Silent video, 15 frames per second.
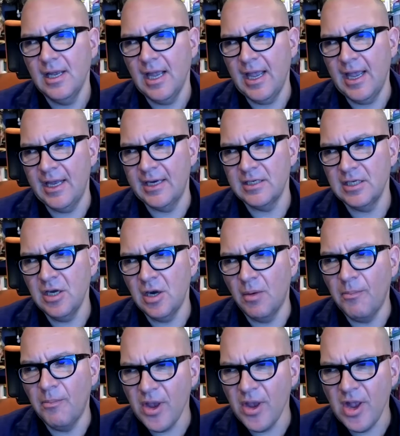And you know,
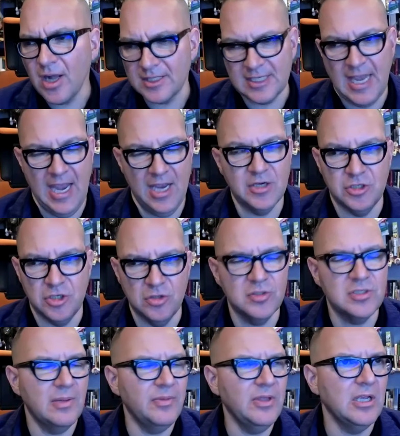boycotts can do
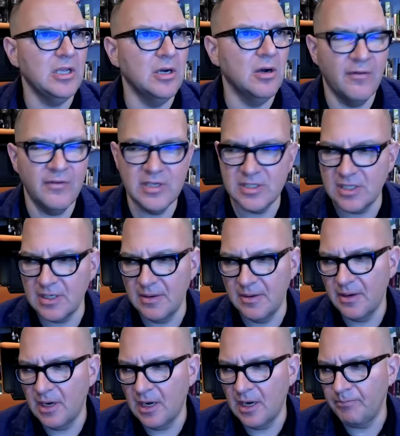something. You know,
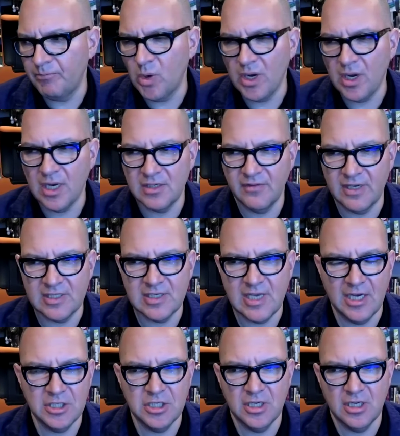obviously, um, boycott, divest,
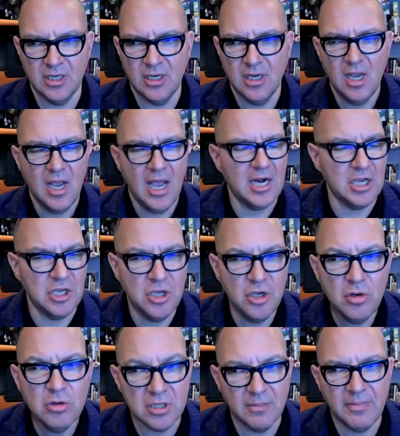sanction had a
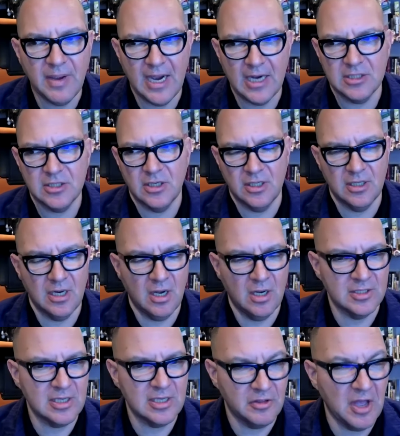huge impact on
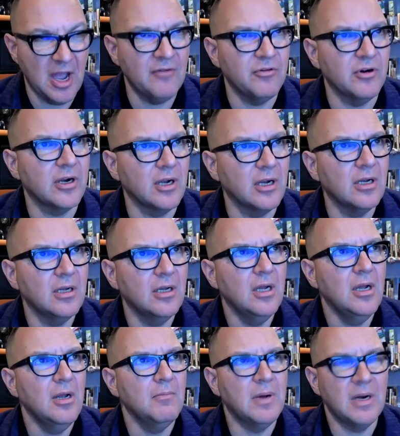on South Africa,
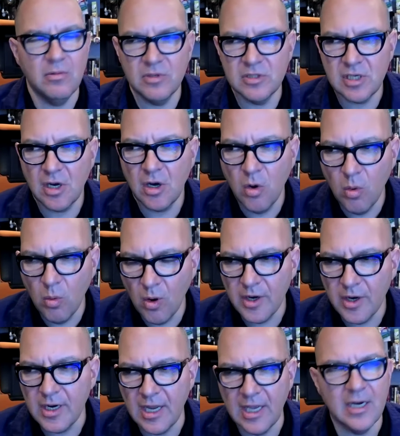but it was
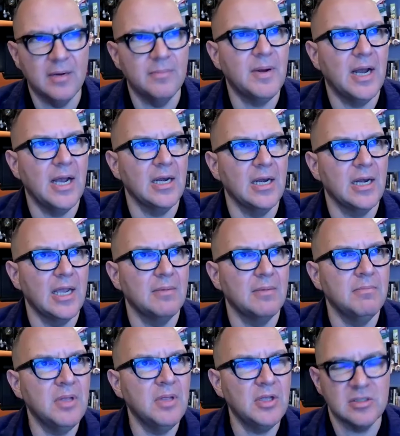coordinated by like
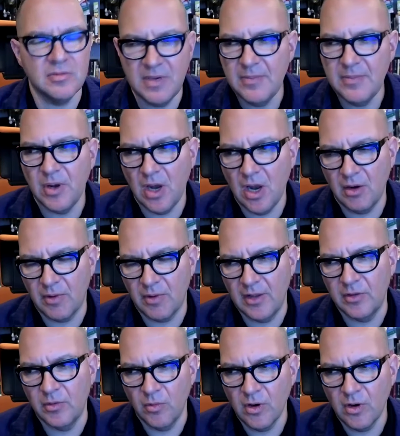millions of people all
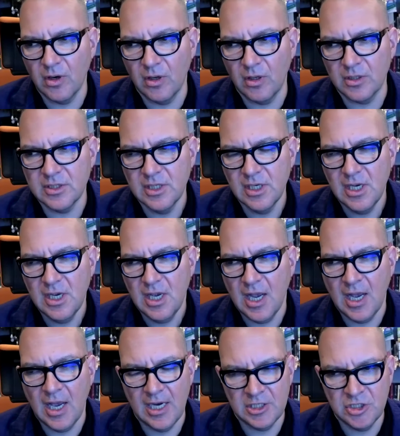around the world.
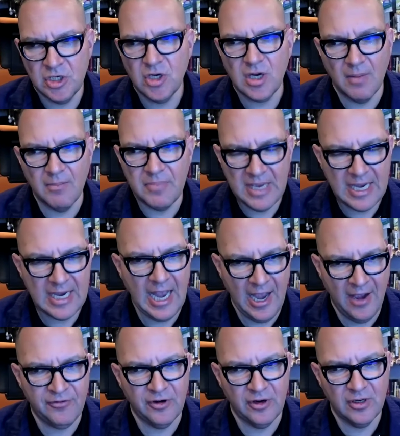Uh, it took a big
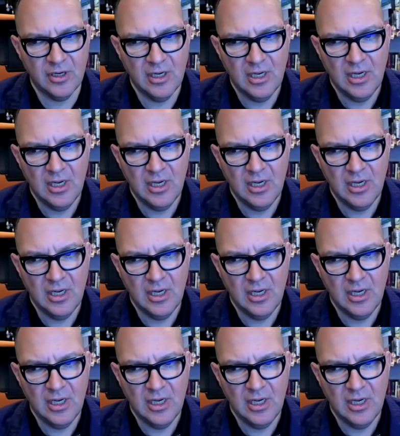effort.